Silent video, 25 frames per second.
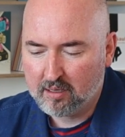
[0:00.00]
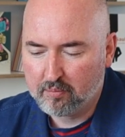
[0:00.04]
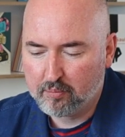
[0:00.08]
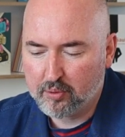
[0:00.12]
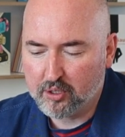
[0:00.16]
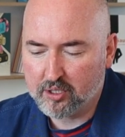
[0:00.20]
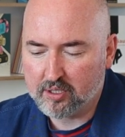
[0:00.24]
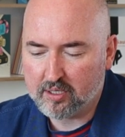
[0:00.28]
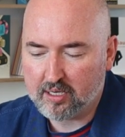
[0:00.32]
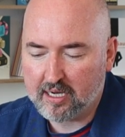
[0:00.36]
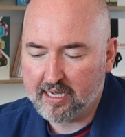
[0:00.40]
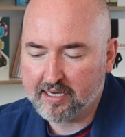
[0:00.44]

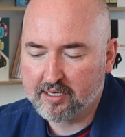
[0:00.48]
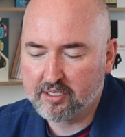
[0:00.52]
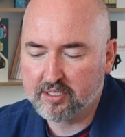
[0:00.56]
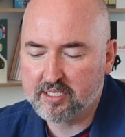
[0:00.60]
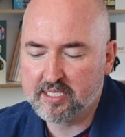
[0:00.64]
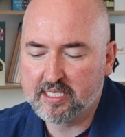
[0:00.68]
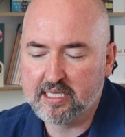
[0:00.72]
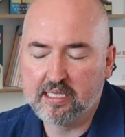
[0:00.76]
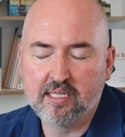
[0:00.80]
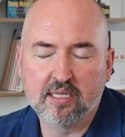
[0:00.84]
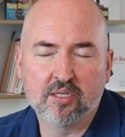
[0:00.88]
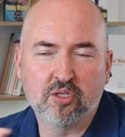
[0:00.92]
But I could
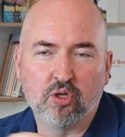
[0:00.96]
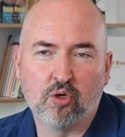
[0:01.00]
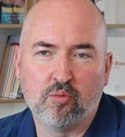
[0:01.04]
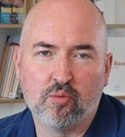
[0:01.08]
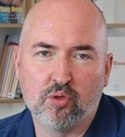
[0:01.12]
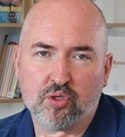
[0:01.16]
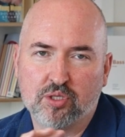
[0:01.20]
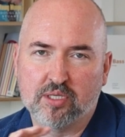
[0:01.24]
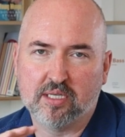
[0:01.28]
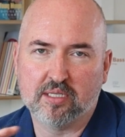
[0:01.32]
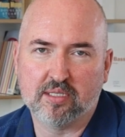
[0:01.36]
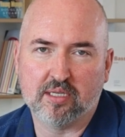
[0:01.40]
see this
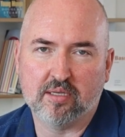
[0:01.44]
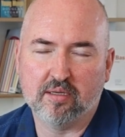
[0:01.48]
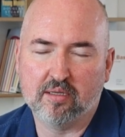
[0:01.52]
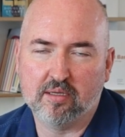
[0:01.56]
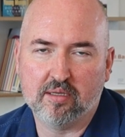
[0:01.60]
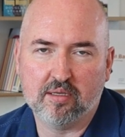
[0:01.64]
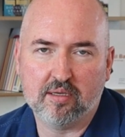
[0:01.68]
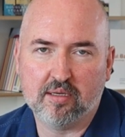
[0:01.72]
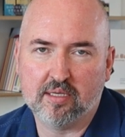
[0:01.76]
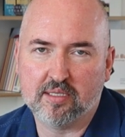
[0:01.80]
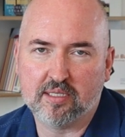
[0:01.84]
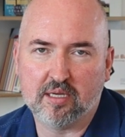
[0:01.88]
almost as
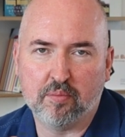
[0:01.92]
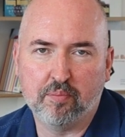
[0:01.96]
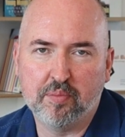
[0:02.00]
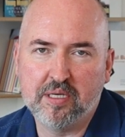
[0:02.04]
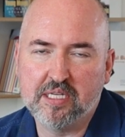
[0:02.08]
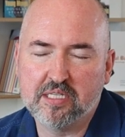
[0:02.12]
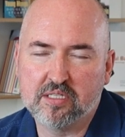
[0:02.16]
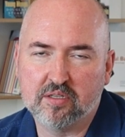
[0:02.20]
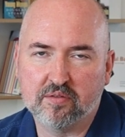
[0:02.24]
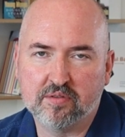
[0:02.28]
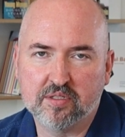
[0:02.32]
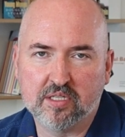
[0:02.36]
a as a
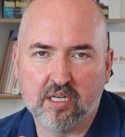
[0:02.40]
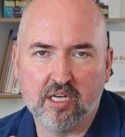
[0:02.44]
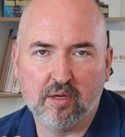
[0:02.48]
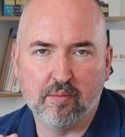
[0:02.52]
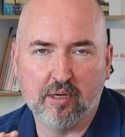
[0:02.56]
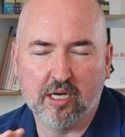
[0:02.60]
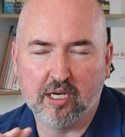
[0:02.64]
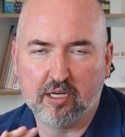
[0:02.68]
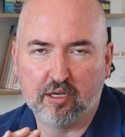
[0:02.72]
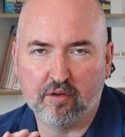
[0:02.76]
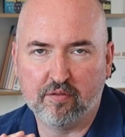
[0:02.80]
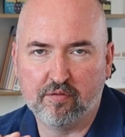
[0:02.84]
piece of
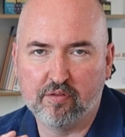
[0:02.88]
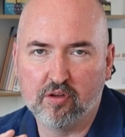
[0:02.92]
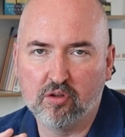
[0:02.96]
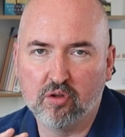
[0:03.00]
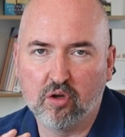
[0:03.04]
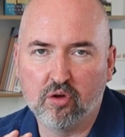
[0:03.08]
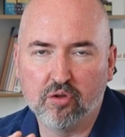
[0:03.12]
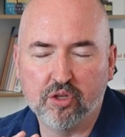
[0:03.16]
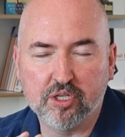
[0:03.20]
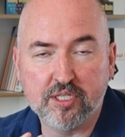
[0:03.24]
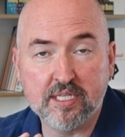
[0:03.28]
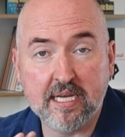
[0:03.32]
cinema. I could feel
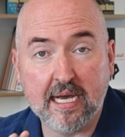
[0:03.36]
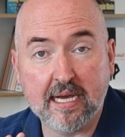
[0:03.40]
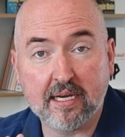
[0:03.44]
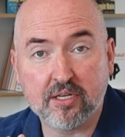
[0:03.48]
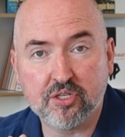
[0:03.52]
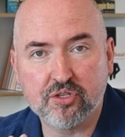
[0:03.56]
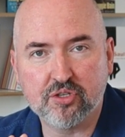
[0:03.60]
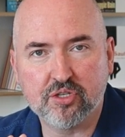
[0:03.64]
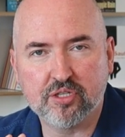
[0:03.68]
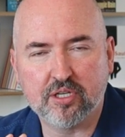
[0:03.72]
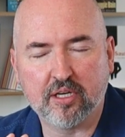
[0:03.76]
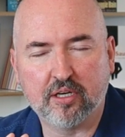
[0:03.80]
all the
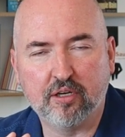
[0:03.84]
textures.